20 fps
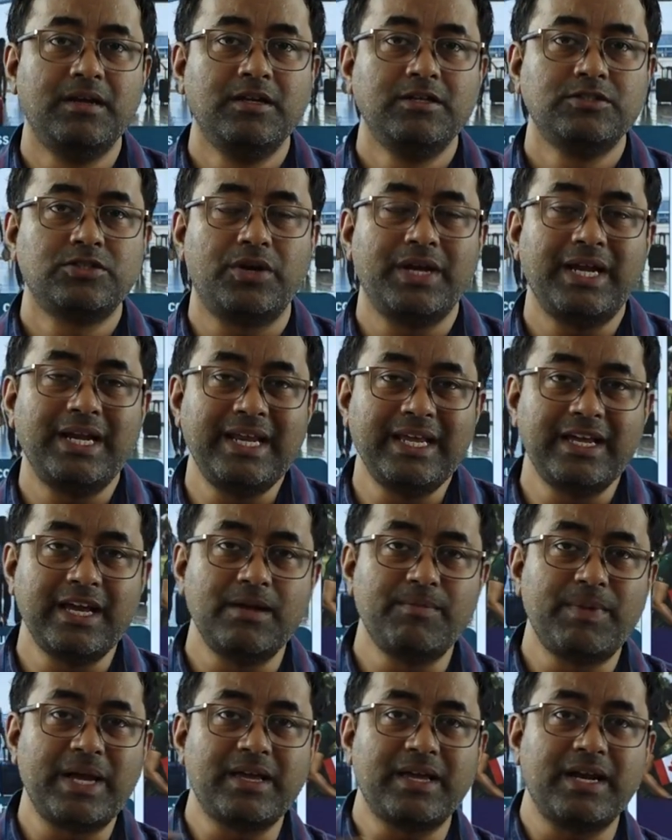So
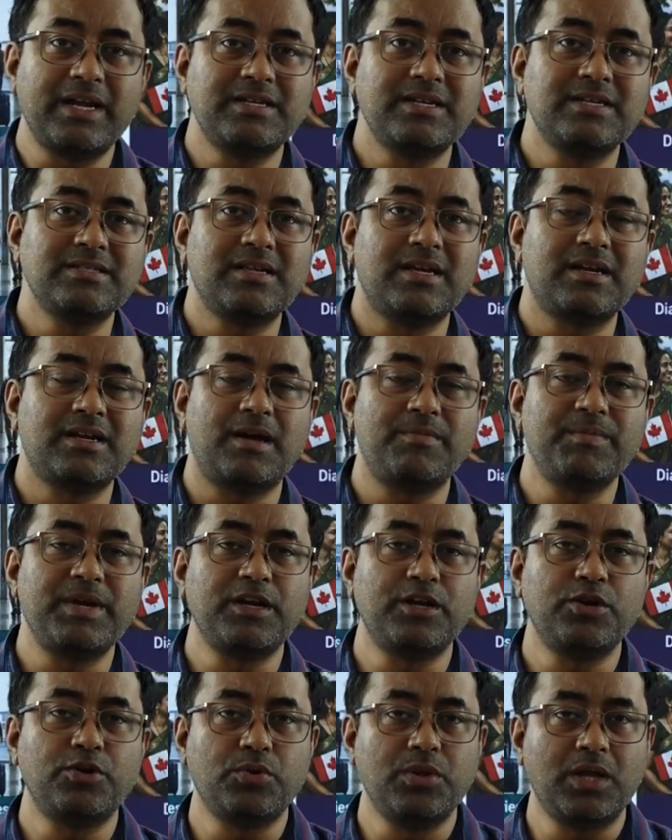illegal migrations are coming into